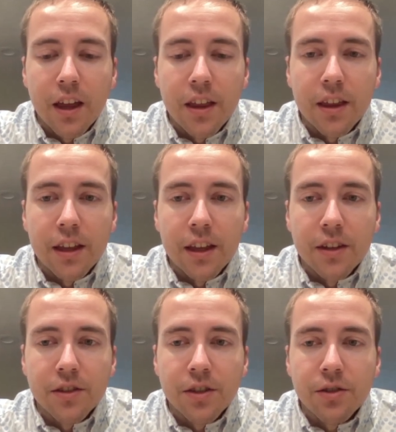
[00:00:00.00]
the
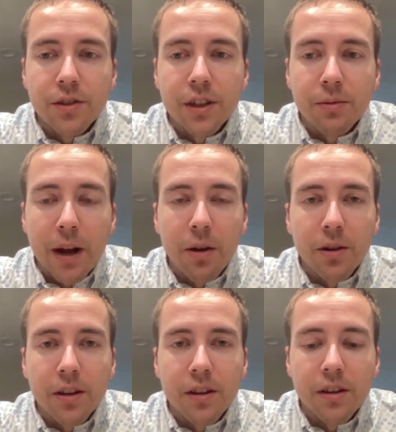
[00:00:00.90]
surgery
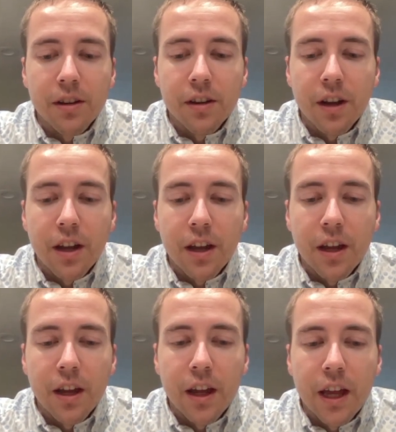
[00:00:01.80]
route
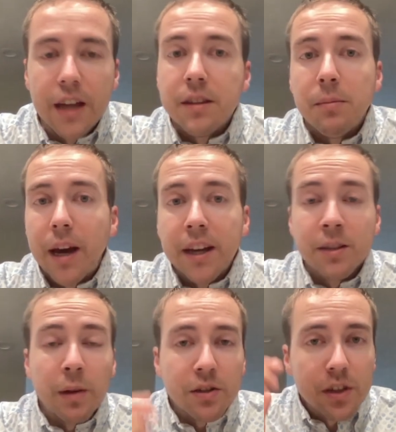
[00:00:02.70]
isn't bad,
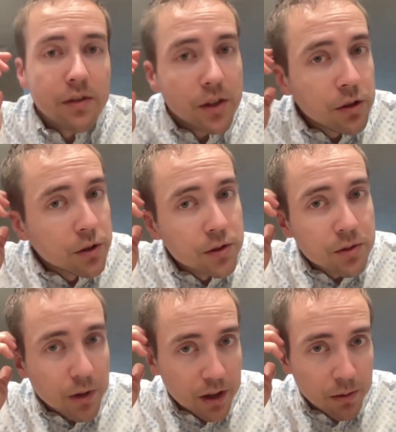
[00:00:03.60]
especially if you use
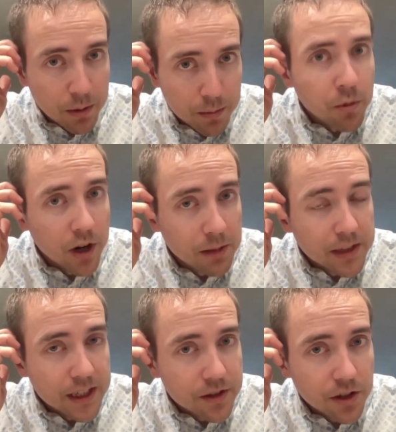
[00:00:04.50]
one of the more
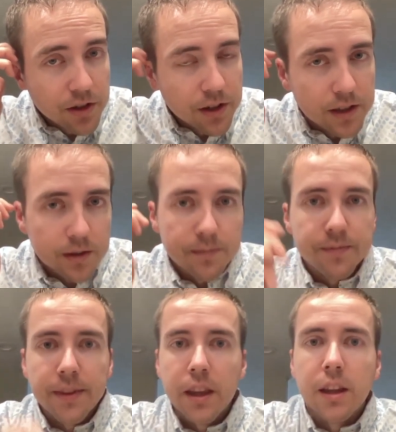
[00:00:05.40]
updated surgeries.
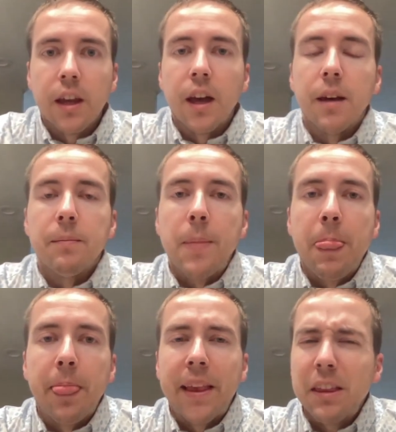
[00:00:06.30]

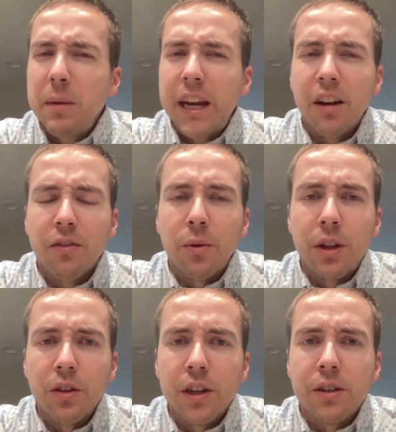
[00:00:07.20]
You have to be careful when
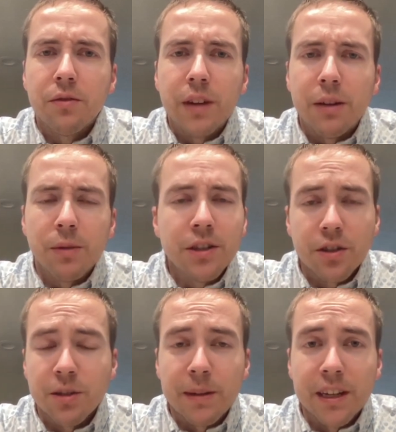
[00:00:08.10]
you look at
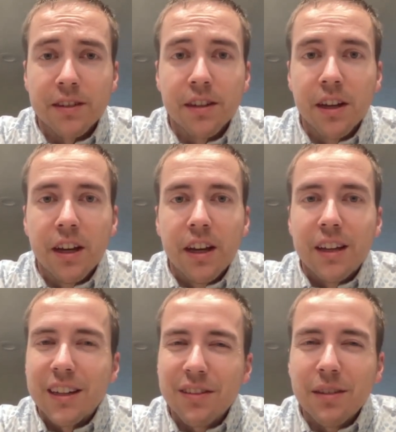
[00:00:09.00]
research because
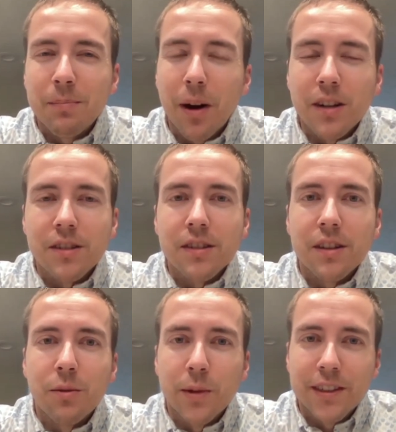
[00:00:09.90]
you have to parse,
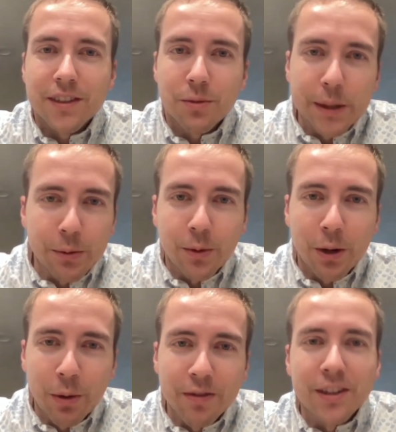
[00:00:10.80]
was this a
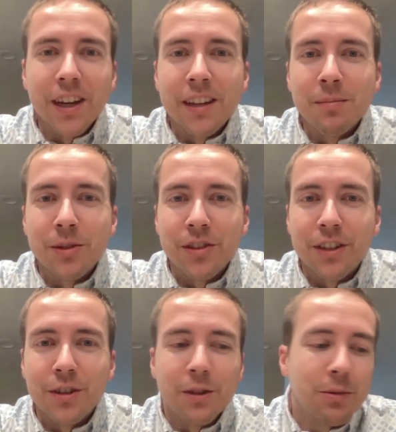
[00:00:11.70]
Weaver Dunn
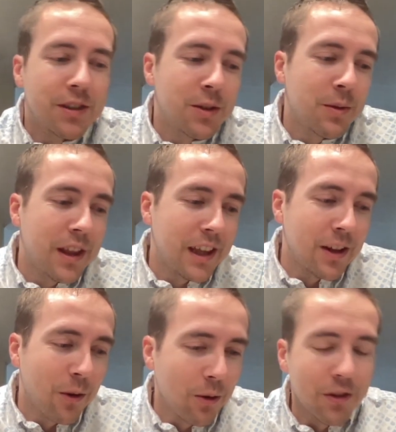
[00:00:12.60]
procedure? Was this one of the
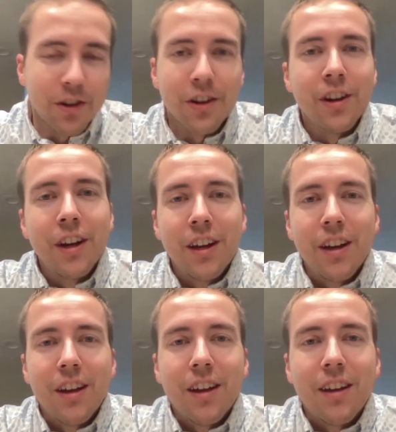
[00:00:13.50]
older
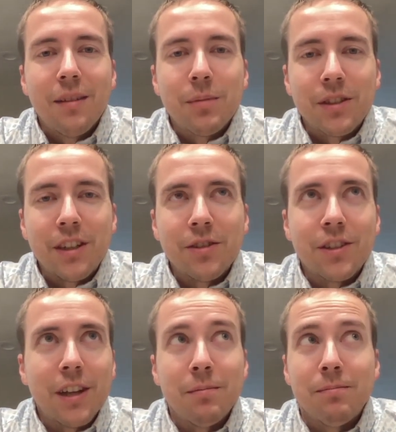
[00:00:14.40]
procedures
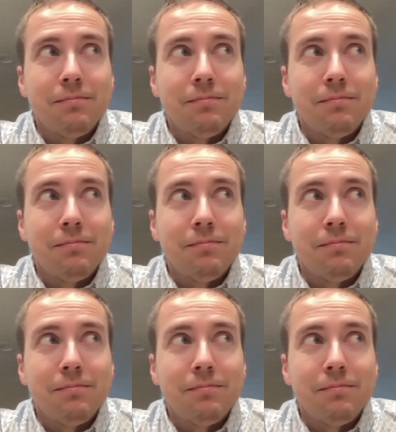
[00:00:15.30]
done